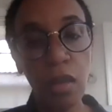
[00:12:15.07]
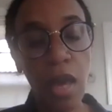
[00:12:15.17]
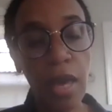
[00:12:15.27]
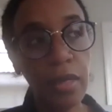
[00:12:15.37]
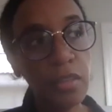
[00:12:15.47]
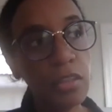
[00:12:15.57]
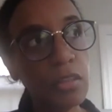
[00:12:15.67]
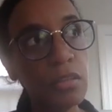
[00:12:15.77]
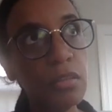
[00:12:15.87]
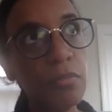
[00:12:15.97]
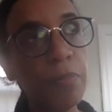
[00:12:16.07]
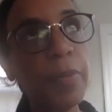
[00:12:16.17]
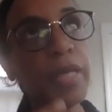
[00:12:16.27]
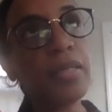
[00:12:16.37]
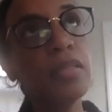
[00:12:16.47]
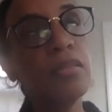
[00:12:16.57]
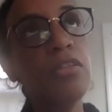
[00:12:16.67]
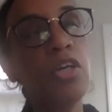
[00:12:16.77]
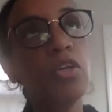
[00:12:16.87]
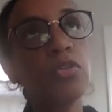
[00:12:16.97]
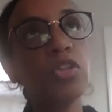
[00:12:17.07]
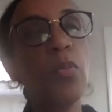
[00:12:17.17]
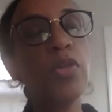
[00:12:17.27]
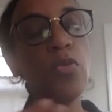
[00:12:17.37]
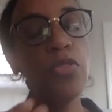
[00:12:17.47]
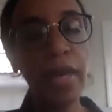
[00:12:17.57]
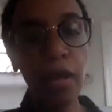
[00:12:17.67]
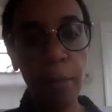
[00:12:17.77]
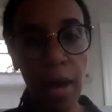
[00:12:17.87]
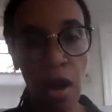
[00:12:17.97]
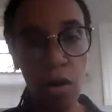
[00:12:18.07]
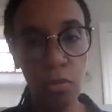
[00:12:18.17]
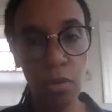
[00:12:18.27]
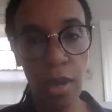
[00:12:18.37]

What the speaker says: And in, but so when you think about